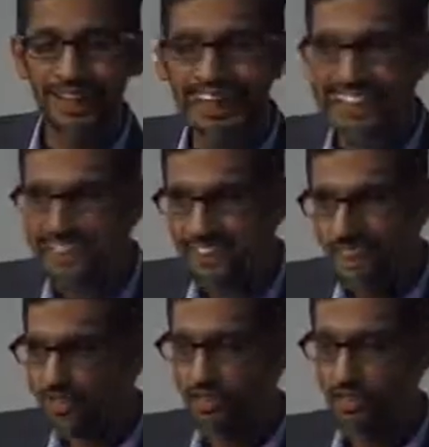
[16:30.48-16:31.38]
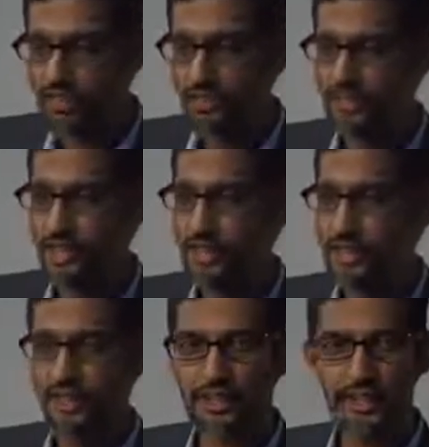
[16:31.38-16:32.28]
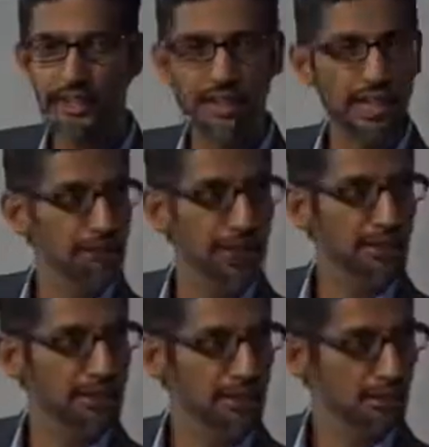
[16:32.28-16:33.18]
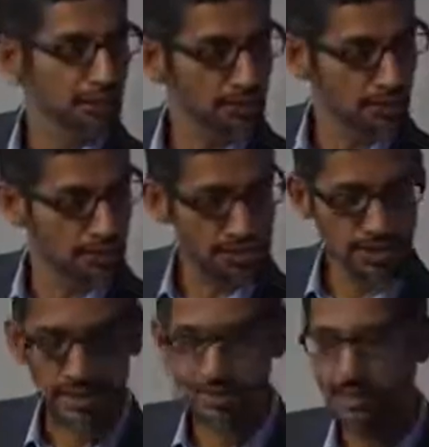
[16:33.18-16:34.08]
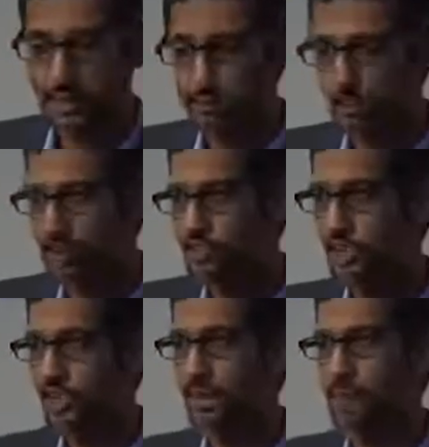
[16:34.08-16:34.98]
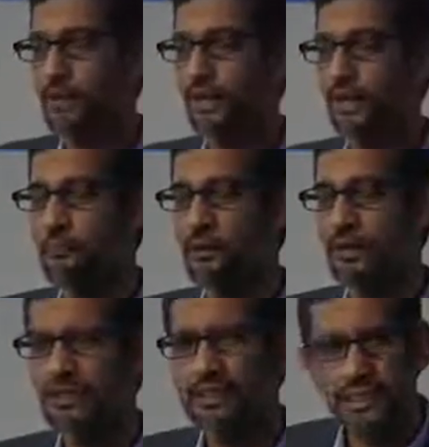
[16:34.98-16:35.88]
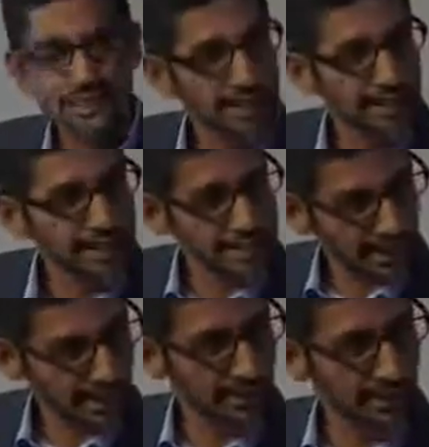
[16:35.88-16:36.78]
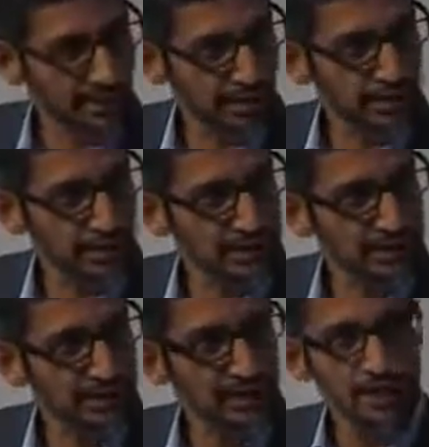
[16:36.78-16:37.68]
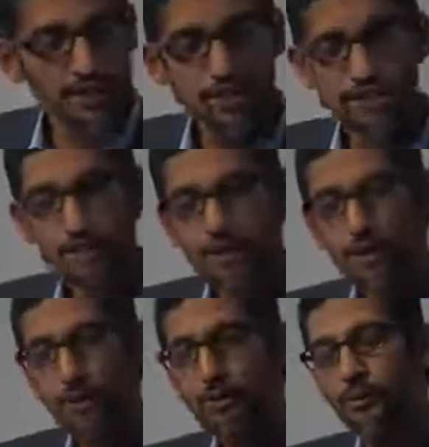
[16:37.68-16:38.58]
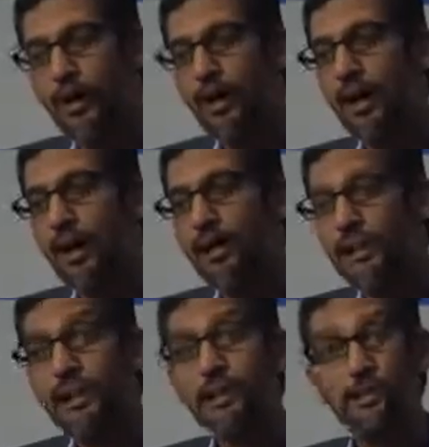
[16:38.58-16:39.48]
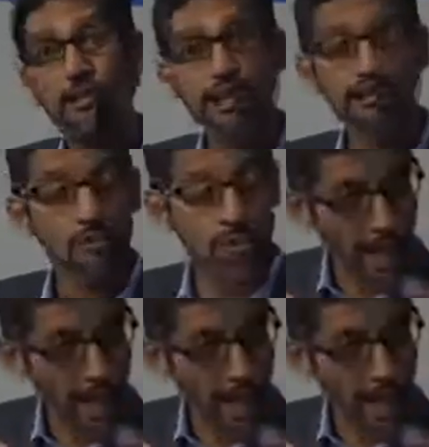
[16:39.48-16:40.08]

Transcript: As a technology, if anything, I think it'll get better. You see things like blockchain coming up. These are exciting developments. So I think the internet, we